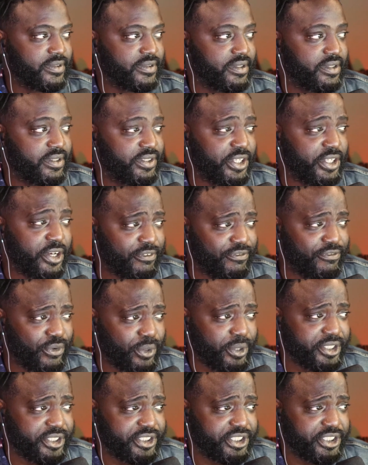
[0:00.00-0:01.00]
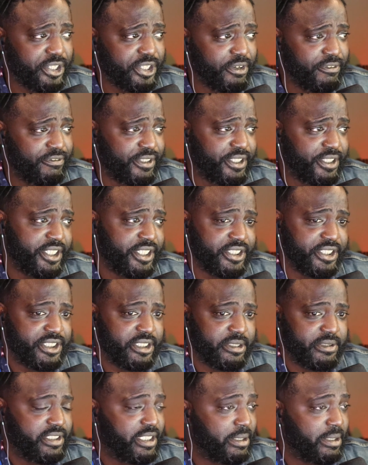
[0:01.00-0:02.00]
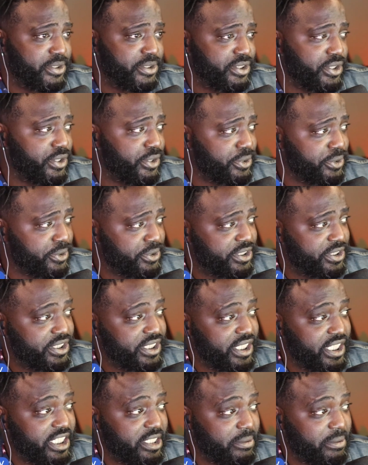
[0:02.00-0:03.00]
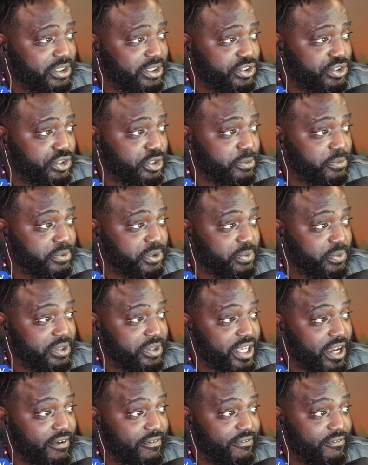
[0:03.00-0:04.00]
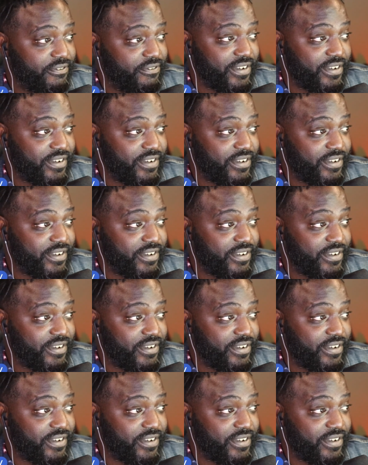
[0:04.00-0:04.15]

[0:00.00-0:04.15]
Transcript: Therefore, the skillful leader just subdues the enemy's troops without